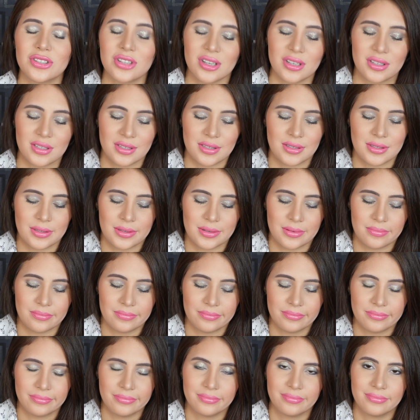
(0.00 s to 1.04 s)
just
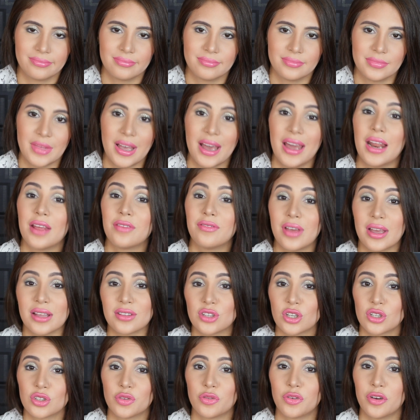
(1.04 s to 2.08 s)
an
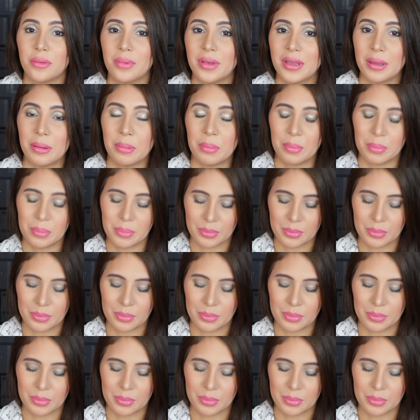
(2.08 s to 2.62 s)
advantage for me.